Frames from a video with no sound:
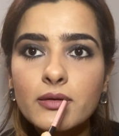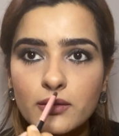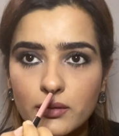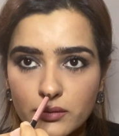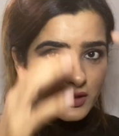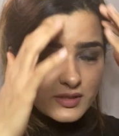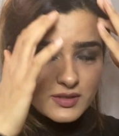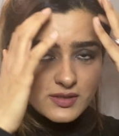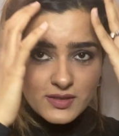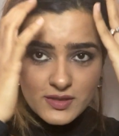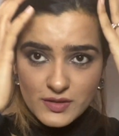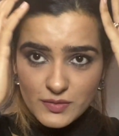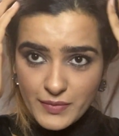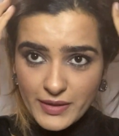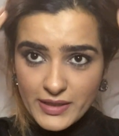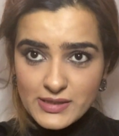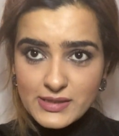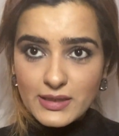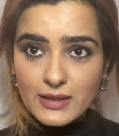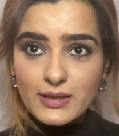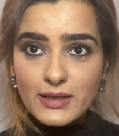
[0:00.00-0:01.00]
This is
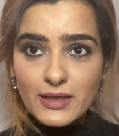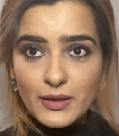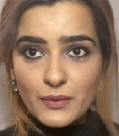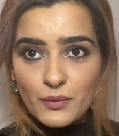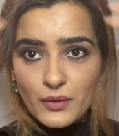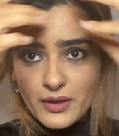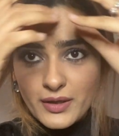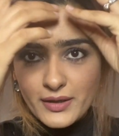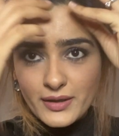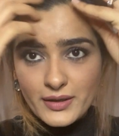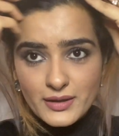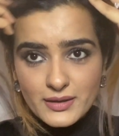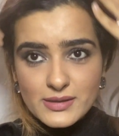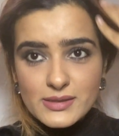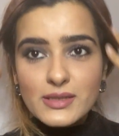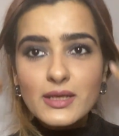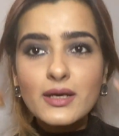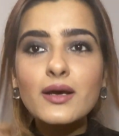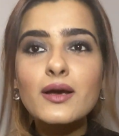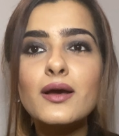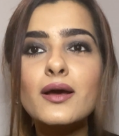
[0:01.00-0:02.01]
basically what it is,
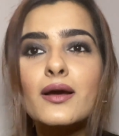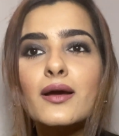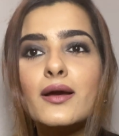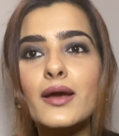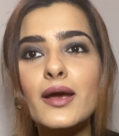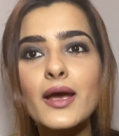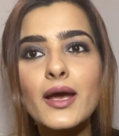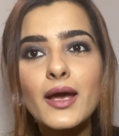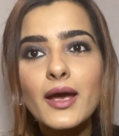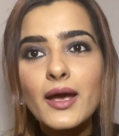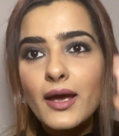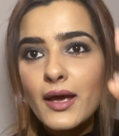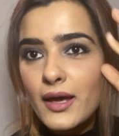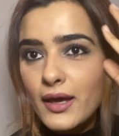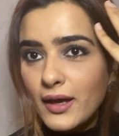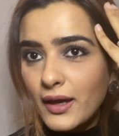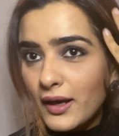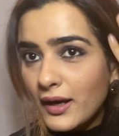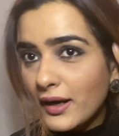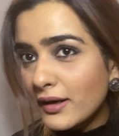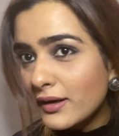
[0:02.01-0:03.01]

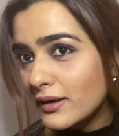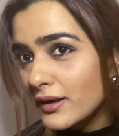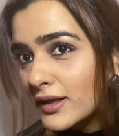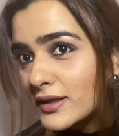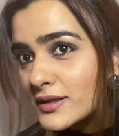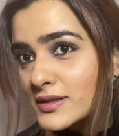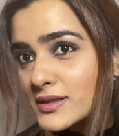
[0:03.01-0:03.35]
and